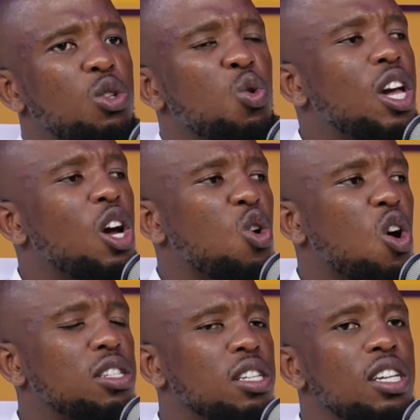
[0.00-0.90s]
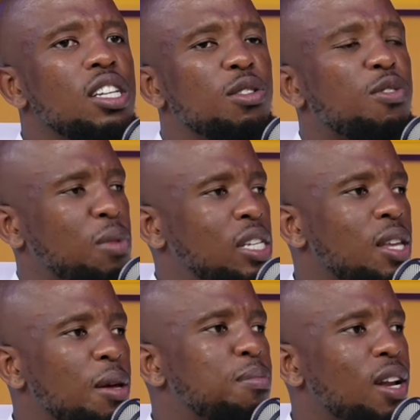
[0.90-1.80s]
you cannot eat from the
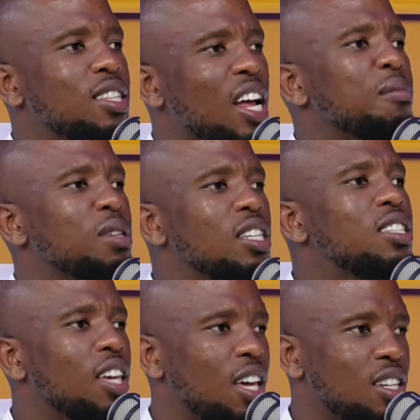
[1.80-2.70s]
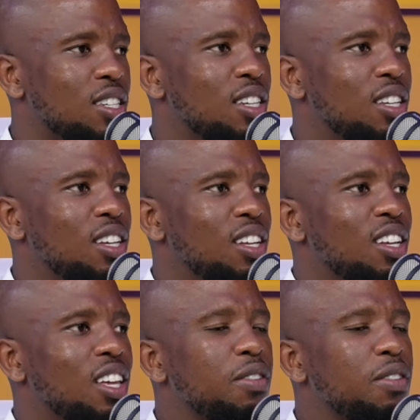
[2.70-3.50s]
same plate that I'm eating at, mm.